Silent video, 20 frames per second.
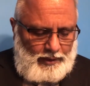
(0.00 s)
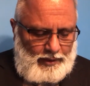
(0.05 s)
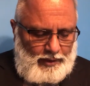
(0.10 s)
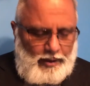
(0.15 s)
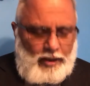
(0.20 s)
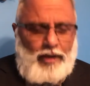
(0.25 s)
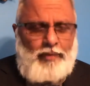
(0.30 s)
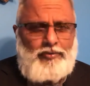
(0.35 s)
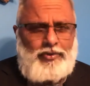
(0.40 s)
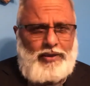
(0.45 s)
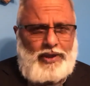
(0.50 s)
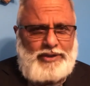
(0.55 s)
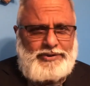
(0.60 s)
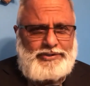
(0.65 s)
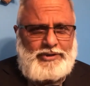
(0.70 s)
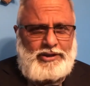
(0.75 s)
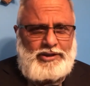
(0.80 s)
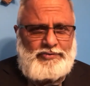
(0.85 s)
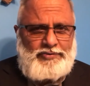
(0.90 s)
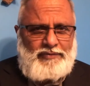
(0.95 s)
Humble
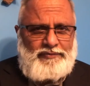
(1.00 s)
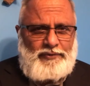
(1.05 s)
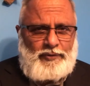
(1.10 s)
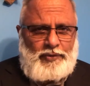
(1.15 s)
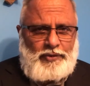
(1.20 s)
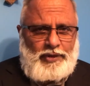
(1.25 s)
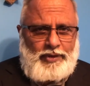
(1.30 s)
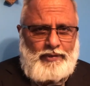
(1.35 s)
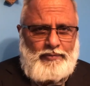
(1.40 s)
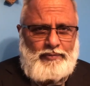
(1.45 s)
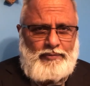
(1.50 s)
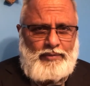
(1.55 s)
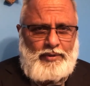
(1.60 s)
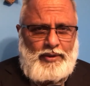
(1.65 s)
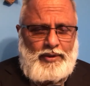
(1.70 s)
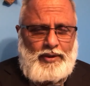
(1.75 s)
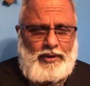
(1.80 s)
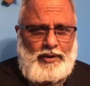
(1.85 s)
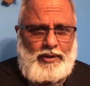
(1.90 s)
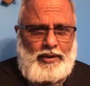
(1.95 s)
ourselves before Him.
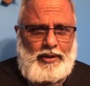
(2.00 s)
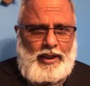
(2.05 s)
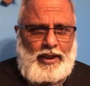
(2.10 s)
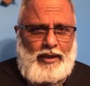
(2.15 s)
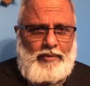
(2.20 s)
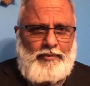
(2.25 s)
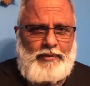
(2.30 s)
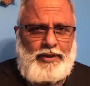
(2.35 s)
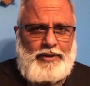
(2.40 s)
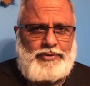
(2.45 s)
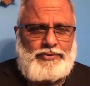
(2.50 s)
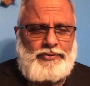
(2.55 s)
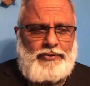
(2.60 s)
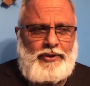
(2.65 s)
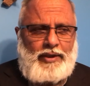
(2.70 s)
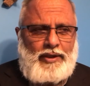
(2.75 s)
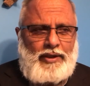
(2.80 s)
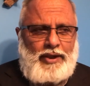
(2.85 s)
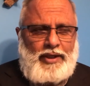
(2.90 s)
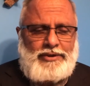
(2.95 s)
That means
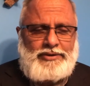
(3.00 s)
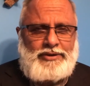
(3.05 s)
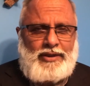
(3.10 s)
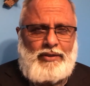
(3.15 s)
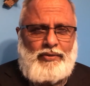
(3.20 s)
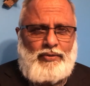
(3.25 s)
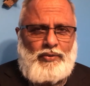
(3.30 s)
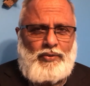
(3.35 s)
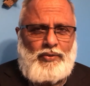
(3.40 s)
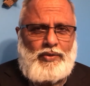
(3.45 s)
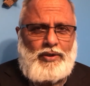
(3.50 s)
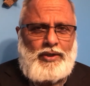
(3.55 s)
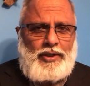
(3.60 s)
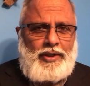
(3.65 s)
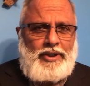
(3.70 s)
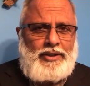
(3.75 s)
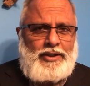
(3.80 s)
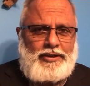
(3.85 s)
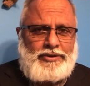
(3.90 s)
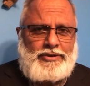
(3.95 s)
realize that
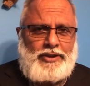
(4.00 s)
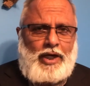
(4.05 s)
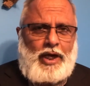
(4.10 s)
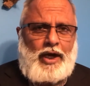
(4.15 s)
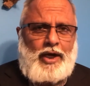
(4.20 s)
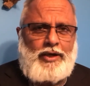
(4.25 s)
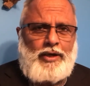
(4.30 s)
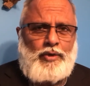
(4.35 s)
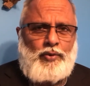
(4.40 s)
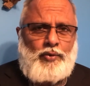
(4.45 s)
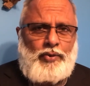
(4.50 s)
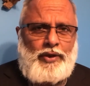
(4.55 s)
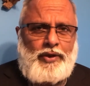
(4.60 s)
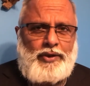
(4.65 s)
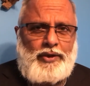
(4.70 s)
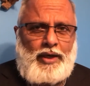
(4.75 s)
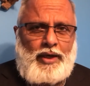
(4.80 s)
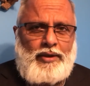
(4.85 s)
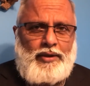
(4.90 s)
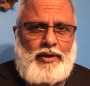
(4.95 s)
He is God and we're
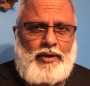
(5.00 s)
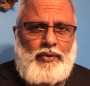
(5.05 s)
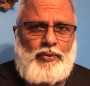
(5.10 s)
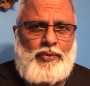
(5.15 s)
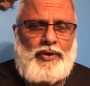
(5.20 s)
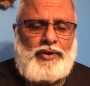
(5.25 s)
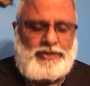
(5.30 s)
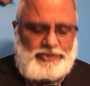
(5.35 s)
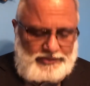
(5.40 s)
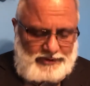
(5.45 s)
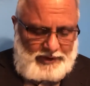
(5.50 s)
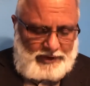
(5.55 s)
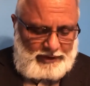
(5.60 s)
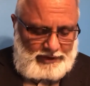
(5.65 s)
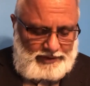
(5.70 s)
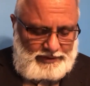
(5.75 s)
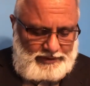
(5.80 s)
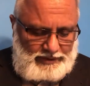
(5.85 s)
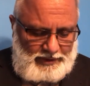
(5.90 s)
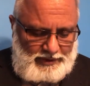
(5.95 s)
not, and we're
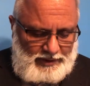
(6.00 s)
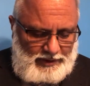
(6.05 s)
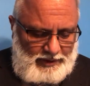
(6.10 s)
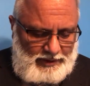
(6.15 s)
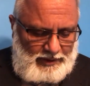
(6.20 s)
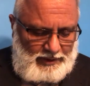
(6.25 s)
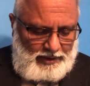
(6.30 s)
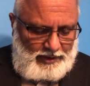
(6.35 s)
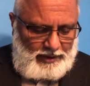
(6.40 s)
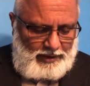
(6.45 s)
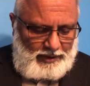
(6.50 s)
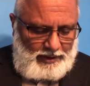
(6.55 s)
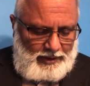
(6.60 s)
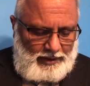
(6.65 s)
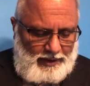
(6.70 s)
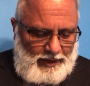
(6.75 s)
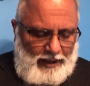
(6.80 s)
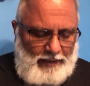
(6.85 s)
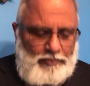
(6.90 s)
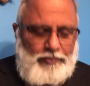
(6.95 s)
sinners.
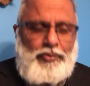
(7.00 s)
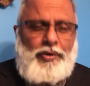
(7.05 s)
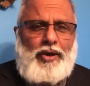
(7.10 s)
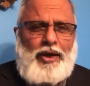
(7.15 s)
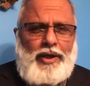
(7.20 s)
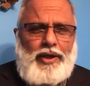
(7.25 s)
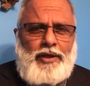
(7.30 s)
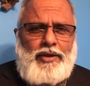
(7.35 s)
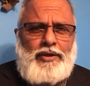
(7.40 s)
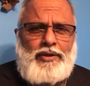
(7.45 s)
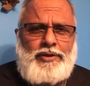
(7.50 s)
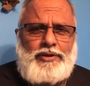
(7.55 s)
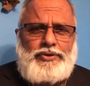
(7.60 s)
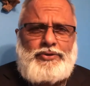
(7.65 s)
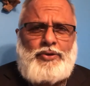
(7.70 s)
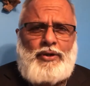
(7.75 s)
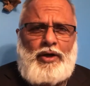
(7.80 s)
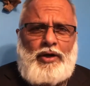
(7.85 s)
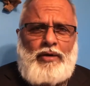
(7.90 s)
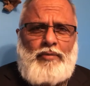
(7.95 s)
And pray.
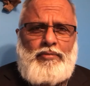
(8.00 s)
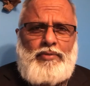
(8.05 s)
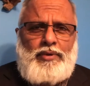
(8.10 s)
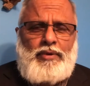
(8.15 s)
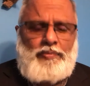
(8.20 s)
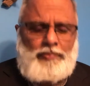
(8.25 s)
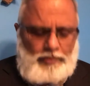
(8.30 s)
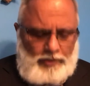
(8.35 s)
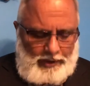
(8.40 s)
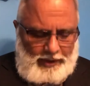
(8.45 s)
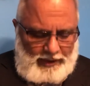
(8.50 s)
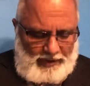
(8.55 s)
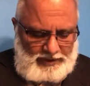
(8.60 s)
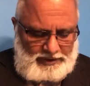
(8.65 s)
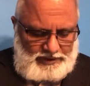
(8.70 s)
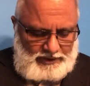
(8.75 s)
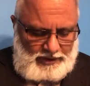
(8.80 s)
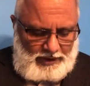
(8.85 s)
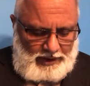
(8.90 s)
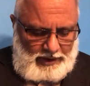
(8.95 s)
So humble, pray, and
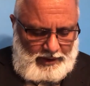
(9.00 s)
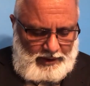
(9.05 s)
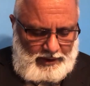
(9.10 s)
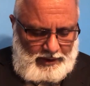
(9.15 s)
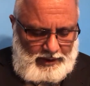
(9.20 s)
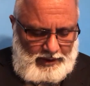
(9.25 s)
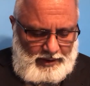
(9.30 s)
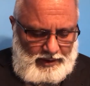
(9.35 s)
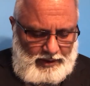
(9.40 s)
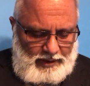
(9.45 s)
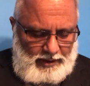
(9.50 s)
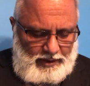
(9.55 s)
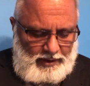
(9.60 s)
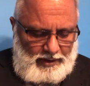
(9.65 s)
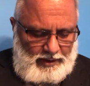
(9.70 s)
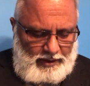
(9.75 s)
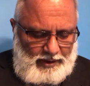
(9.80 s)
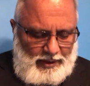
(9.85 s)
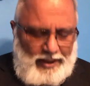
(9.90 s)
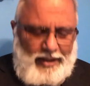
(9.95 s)
seek.
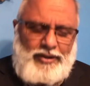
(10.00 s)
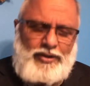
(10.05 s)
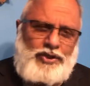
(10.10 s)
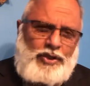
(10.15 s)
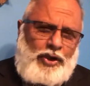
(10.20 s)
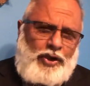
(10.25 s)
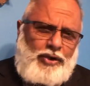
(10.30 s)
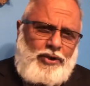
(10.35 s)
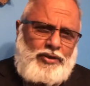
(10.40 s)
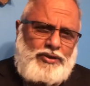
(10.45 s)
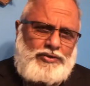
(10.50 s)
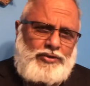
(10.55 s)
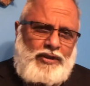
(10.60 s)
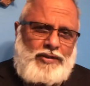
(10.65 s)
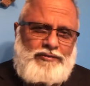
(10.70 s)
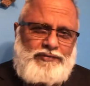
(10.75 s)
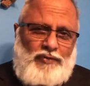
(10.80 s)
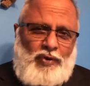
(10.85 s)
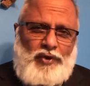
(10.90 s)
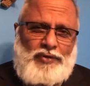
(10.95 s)
And turn. So there's
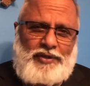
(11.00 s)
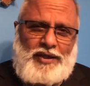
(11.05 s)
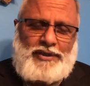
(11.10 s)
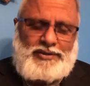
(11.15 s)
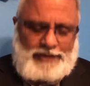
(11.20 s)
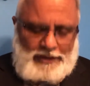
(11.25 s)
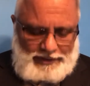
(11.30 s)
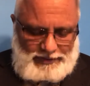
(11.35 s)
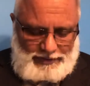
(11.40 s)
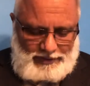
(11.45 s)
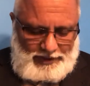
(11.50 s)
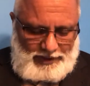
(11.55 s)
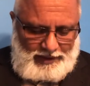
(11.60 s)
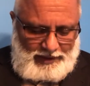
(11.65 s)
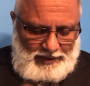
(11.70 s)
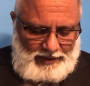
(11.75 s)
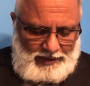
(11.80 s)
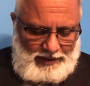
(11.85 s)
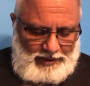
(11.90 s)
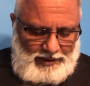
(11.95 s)
four things actually
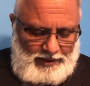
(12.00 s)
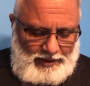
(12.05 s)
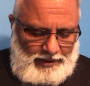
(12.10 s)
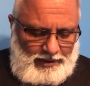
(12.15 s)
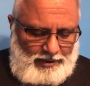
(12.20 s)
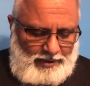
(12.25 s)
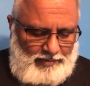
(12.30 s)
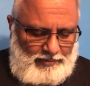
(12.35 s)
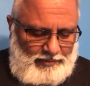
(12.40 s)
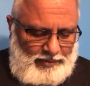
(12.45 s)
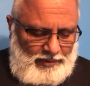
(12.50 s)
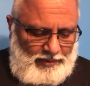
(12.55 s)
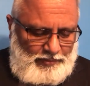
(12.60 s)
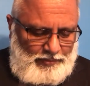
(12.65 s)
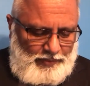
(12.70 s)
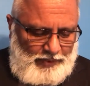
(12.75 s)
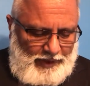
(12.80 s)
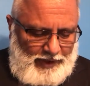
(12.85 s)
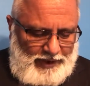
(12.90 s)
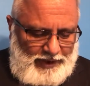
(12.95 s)
humble,
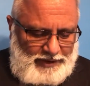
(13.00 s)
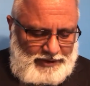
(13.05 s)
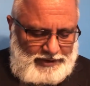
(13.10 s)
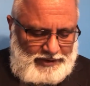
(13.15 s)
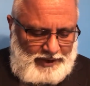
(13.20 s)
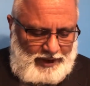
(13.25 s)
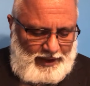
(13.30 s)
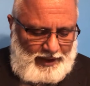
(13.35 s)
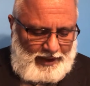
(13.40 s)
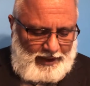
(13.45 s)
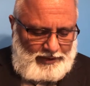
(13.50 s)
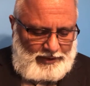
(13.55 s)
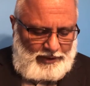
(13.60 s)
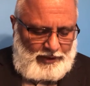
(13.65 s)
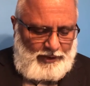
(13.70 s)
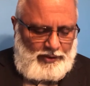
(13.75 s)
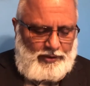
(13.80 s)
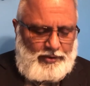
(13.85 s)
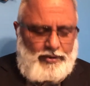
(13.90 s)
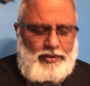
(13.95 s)
pray, seek, and
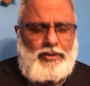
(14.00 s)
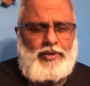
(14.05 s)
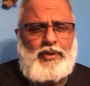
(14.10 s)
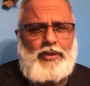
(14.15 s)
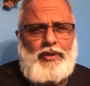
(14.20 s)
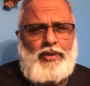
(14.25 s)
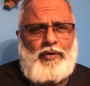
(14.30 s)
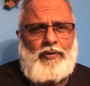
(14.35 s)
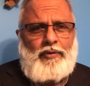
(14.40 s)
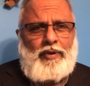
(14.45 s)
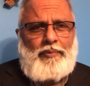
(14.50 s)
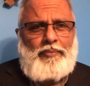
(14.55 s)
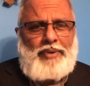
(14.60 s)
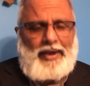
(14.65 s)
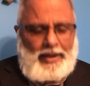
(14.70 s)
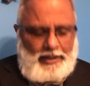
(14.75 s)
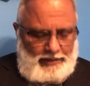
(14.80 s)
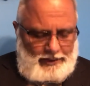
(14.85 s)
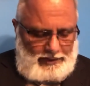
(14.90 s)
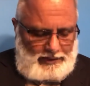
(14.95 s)
turn,
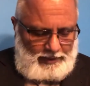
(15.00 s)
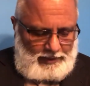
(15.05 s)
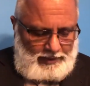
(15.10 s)
repent